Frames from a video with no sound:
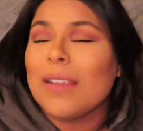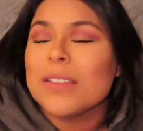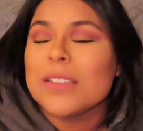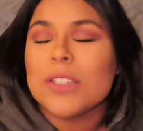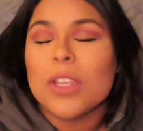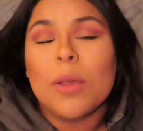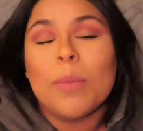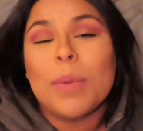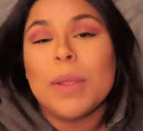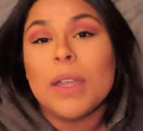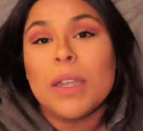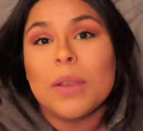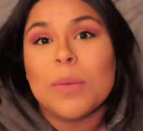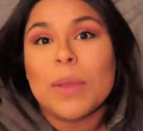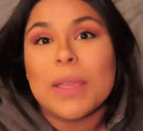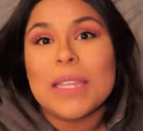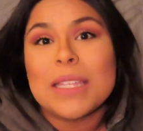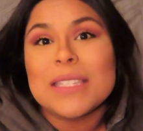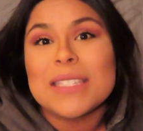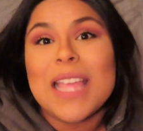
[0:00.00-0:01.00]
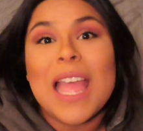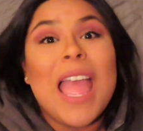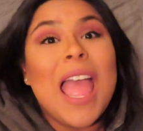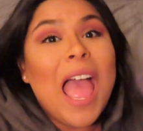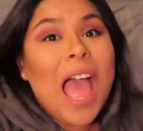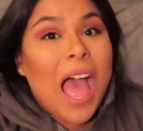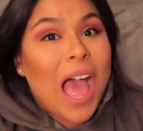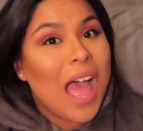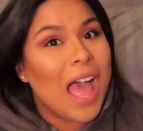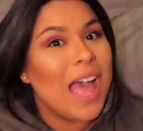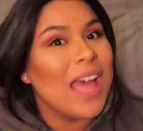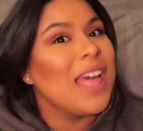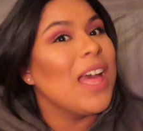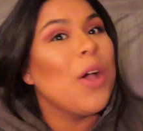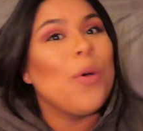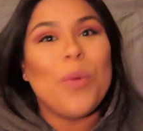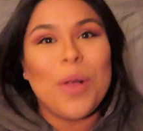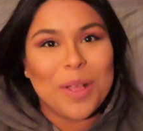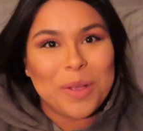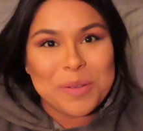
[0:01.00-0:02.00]
So, but anyways,
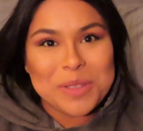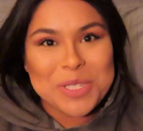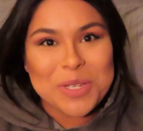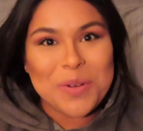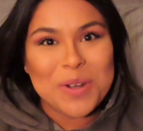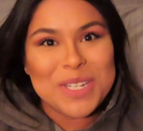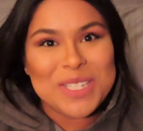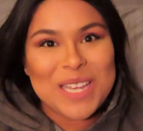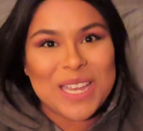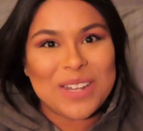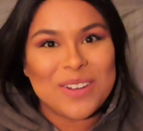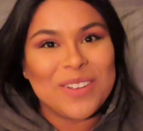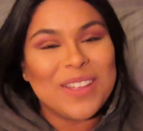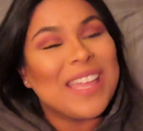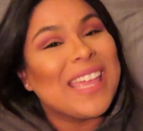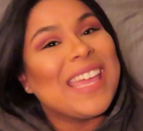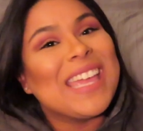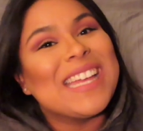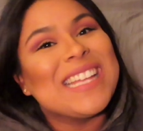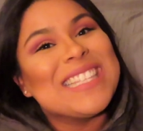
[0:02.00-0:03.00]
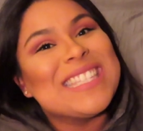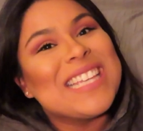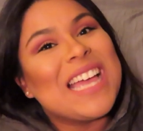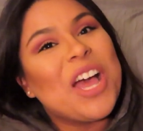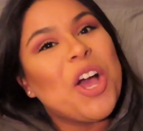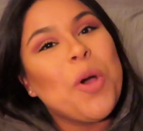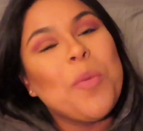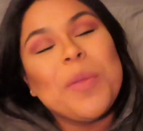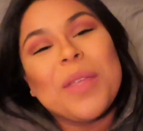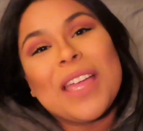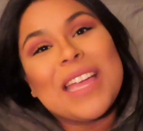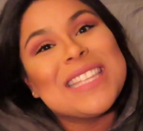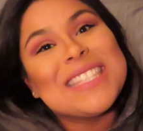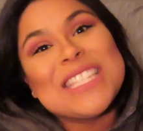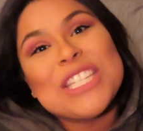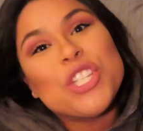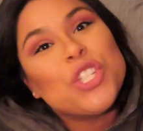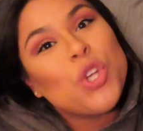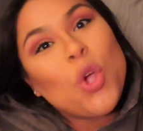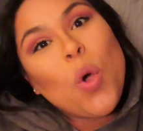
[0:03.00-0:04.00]
welcome to our channel and I hope you guys
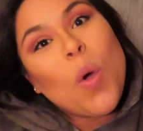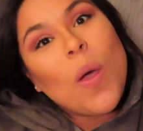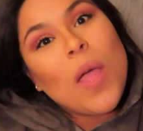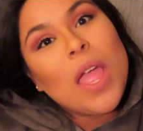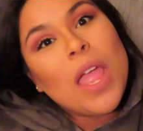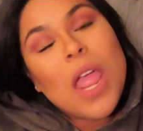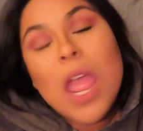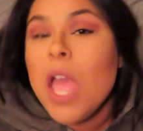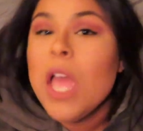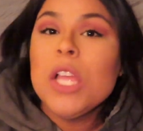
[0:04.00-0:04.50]
enjoy.